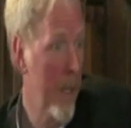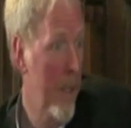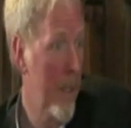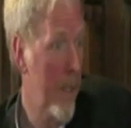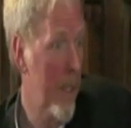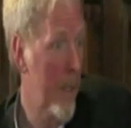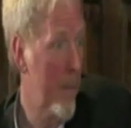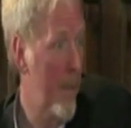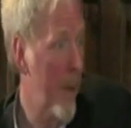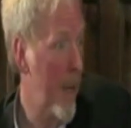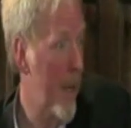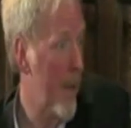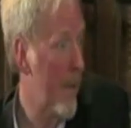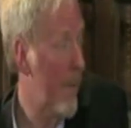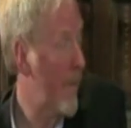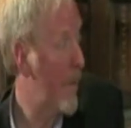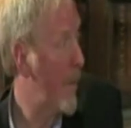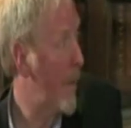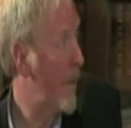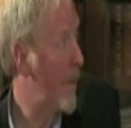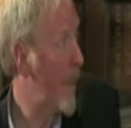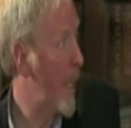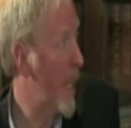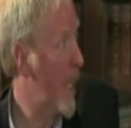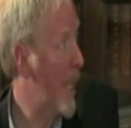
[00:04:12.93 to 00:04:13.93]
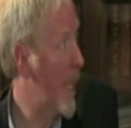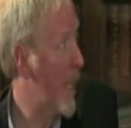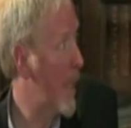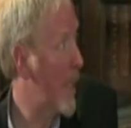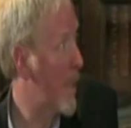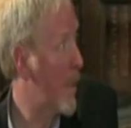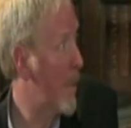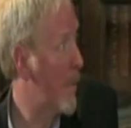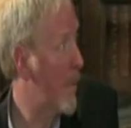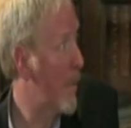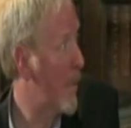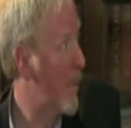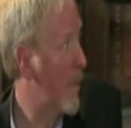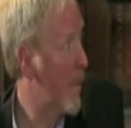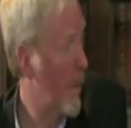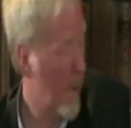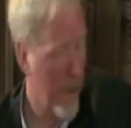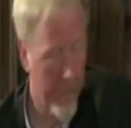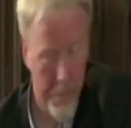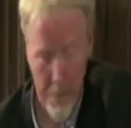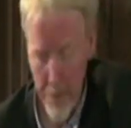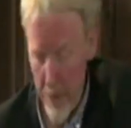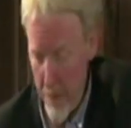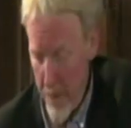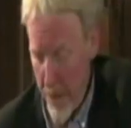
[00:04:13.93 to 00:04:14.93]
despite 50 years of,
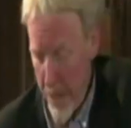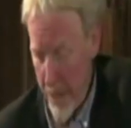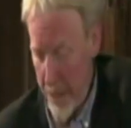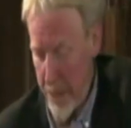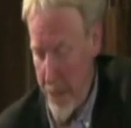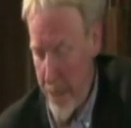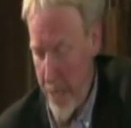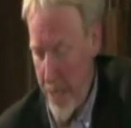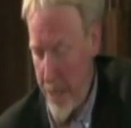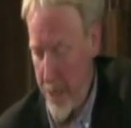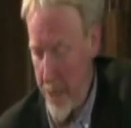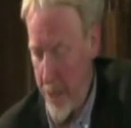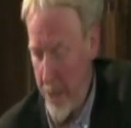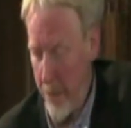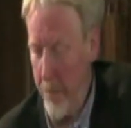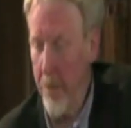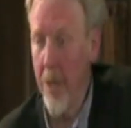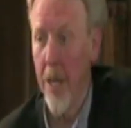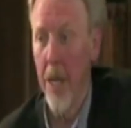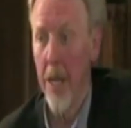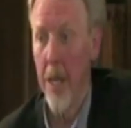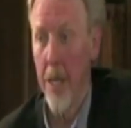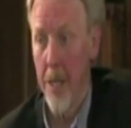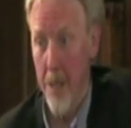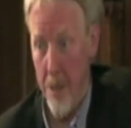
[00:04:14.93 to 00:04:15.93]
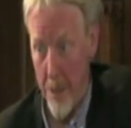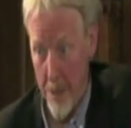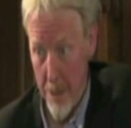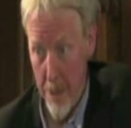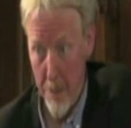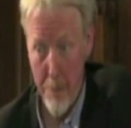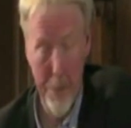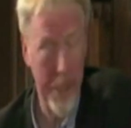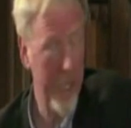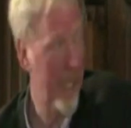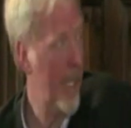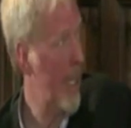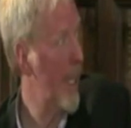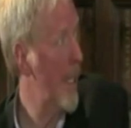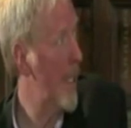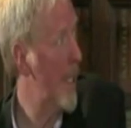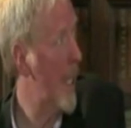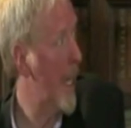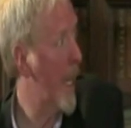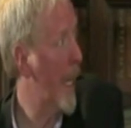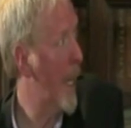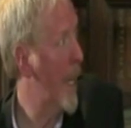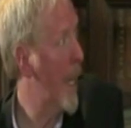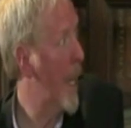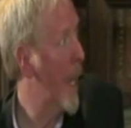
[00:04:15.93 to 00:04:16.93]
of very extensive subsidies,
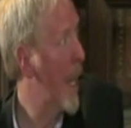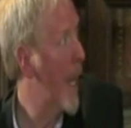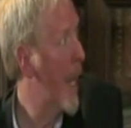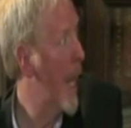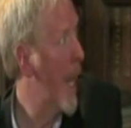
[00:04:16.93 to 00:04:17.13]
Ian,